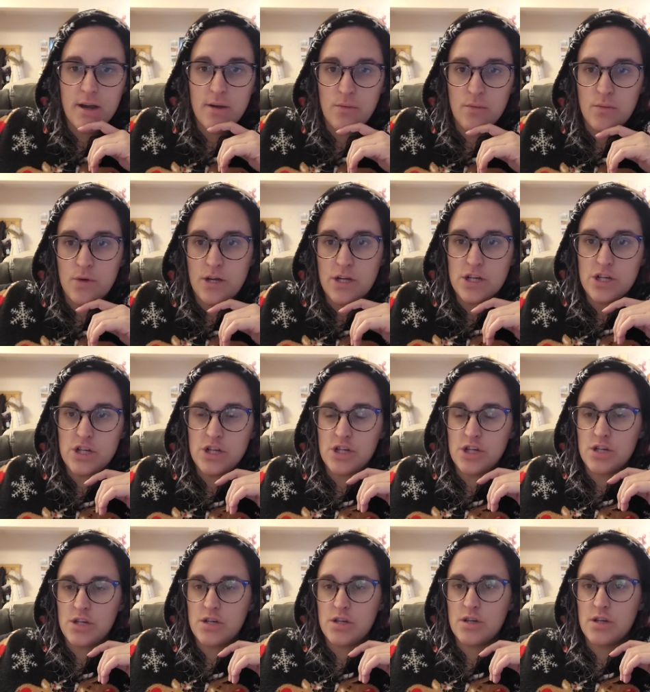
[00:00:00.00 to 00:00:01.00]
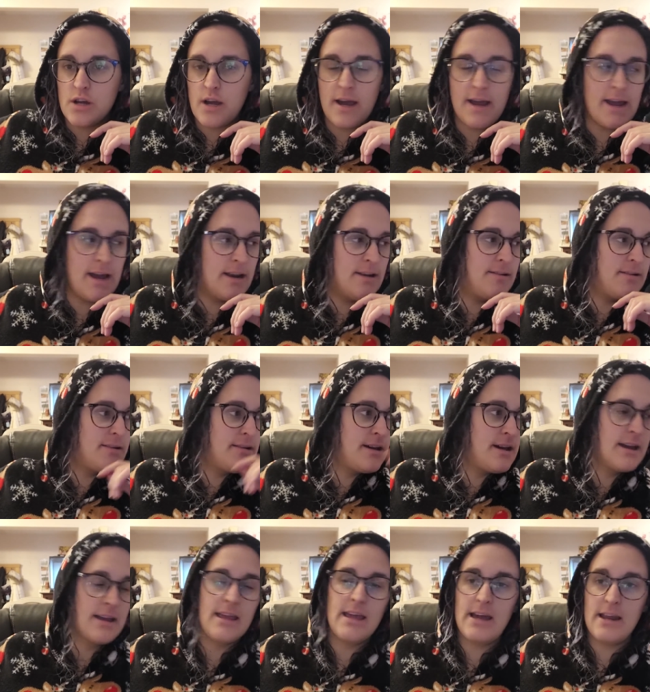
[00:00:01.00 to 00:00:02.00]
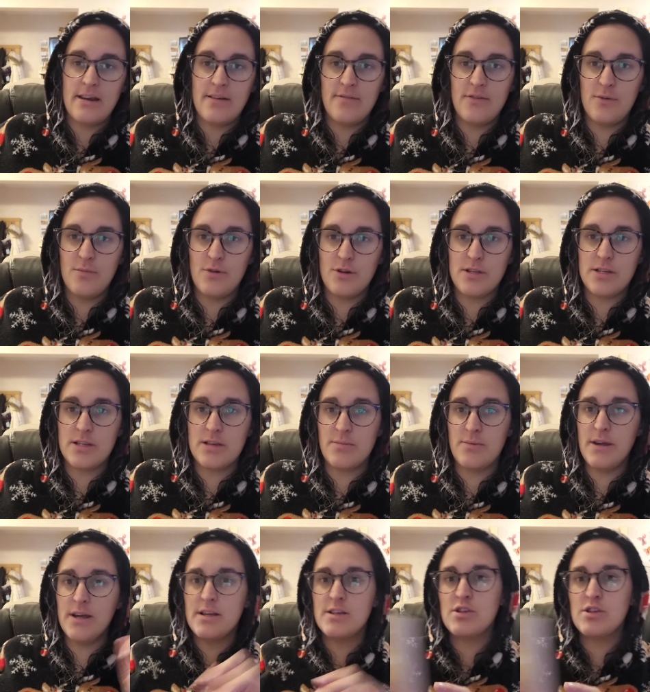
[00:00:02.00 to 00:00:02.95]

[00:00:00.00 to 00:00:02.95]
which I had, again, a few books to pick.